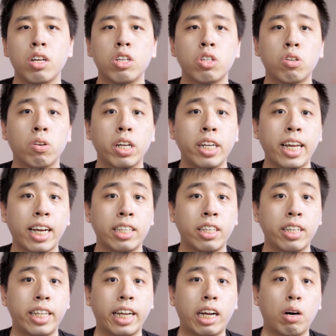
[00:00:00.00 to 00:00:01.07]
So only next
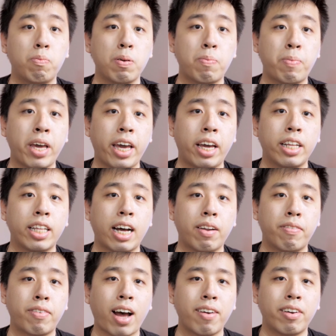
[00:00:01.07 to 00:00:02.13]
year that I'll be paying
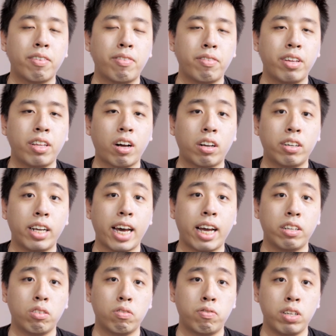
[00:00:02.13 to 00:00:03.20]
that $550
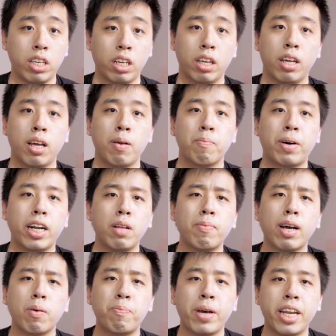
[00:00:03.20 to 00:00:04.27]
annual fee. But in
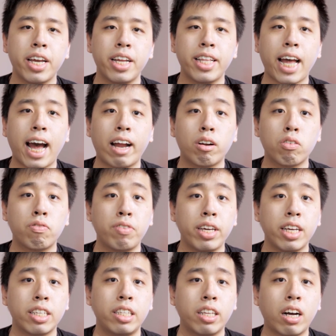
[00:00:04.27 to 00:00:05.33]
my opinion, the annual fee
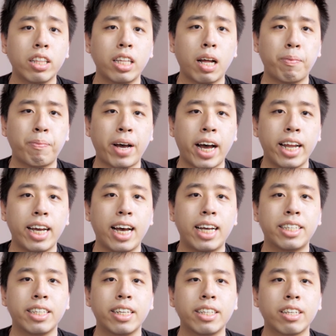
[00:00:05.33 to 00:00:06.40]
is not that bad
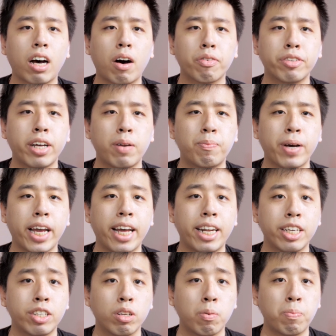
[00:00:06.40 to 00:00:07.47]
as it is offset by
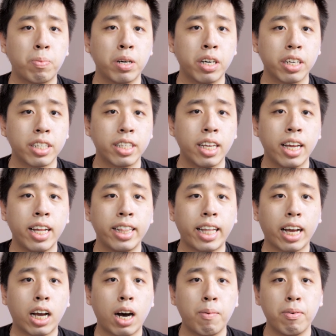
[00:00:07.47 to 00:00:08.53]
additional perks
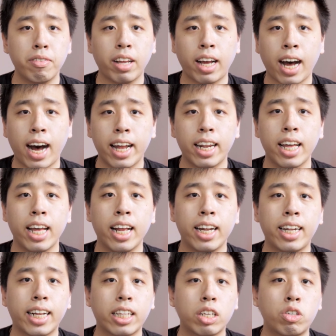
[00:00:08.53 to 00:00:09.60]
that come with the card,
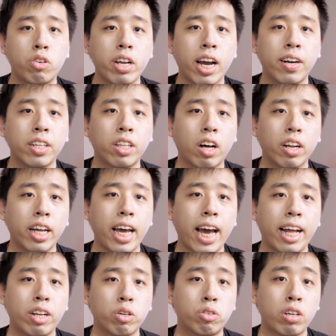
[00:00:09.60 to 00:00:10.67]
like the $300
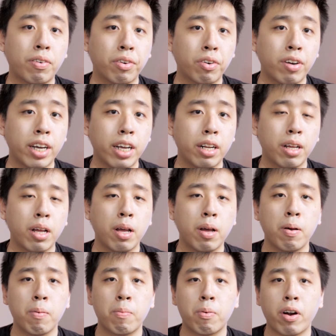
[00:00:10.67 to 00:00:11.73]
annual travel credit,
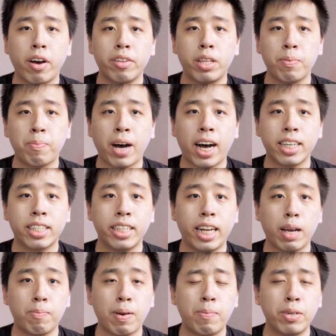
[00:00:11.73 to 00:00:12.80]
Priority Pass
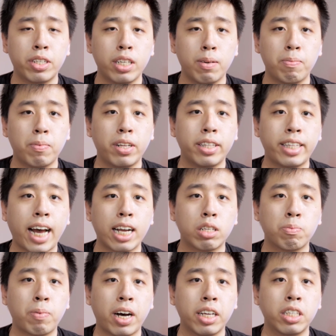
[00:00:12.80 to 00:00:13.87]
Select membership, Dash
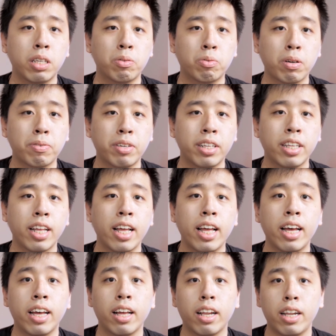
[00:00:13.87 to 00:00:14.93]
Pass subscription,
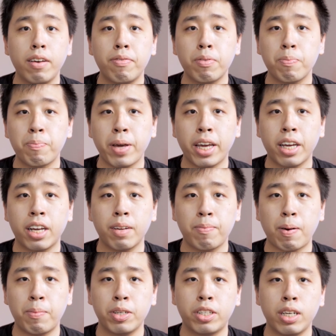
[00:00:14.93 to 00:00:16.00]
Lyft Pink
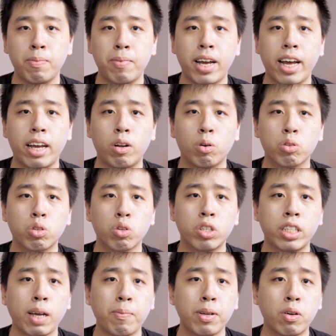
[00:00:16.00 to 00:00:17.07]
membership, and also
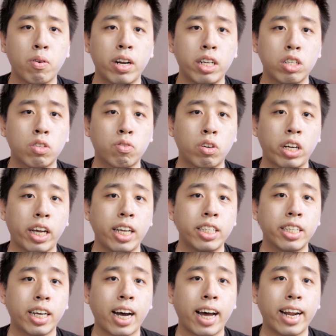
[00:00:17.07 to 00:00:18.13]
statement credits for the
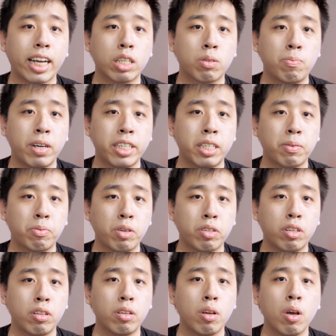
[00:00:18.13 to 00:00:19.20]
Instacart Express
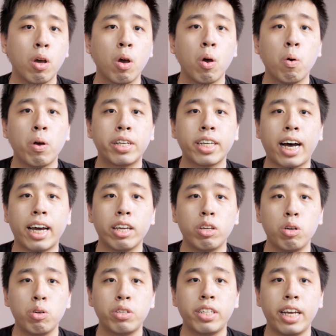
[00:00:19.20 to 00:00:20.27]
subscription, which I
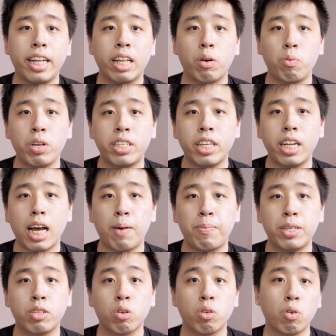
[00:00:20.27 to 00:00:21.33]
used in a recent
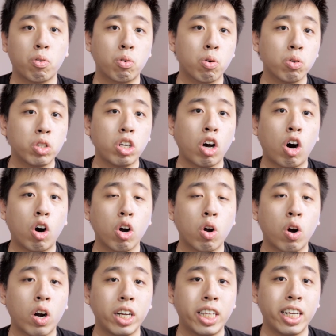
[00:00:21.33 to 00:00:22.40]
episode of Closely Haul
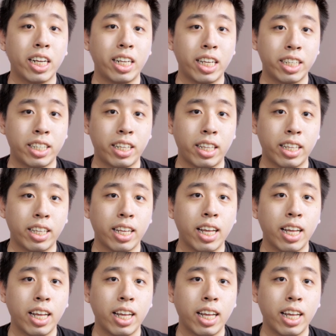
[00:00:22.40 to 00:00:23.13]
Quarantine Edition.